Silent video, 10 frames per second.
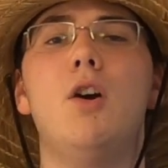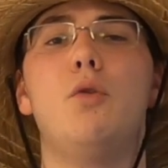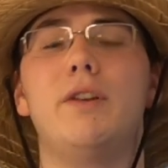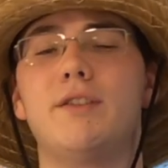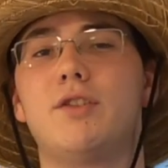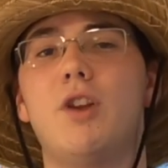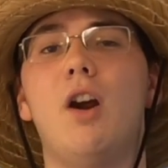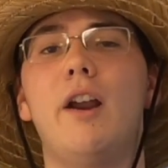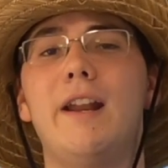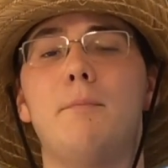who can
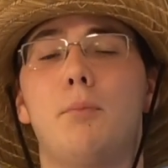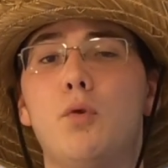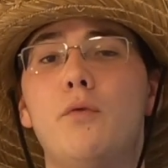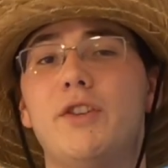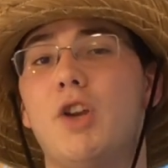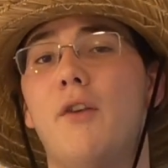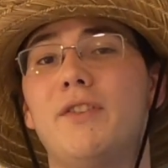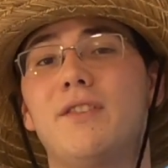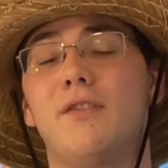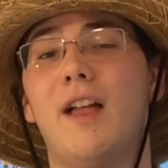start and improve this
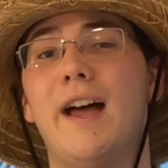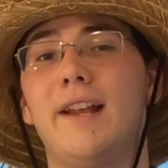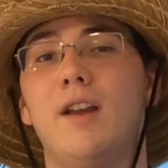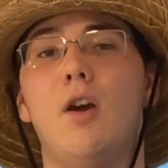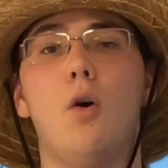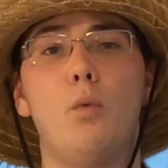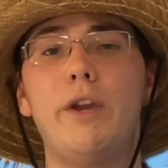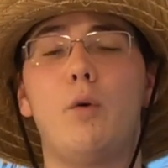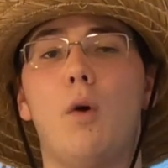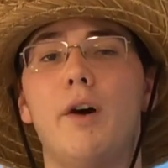offensive line
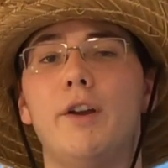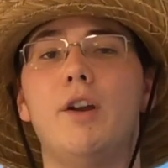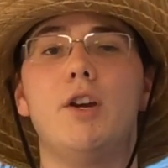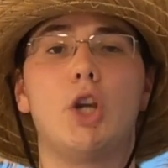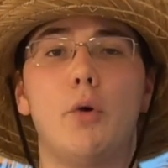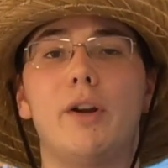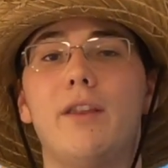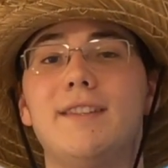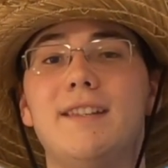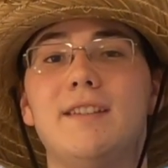week 1 going into
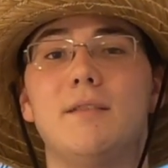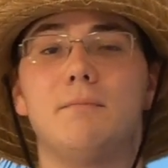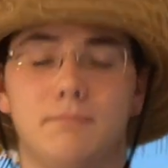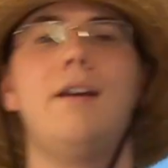the season.